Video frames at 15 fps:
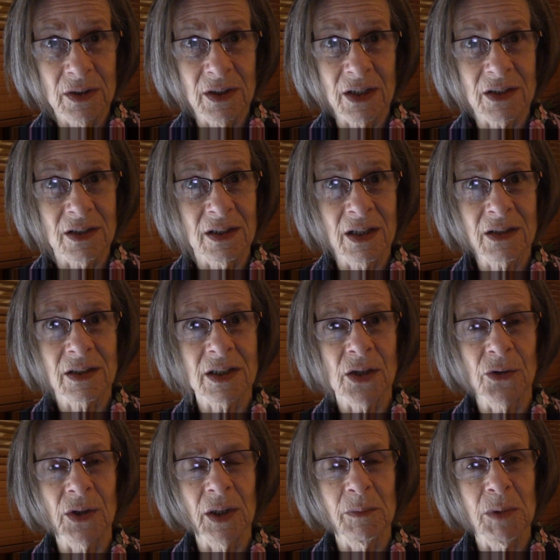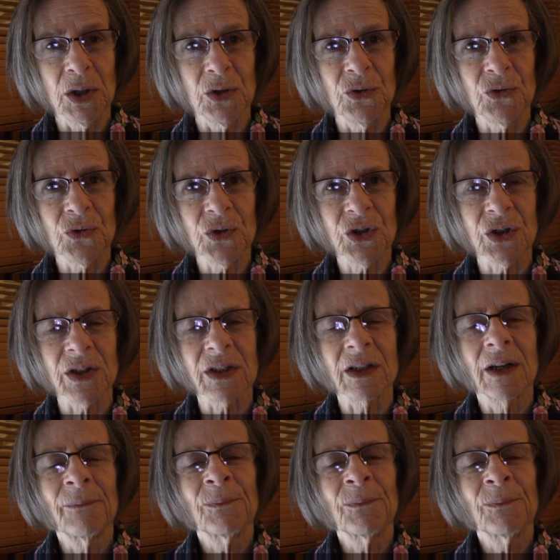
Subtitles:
It doesn't necessarily mean nutritious.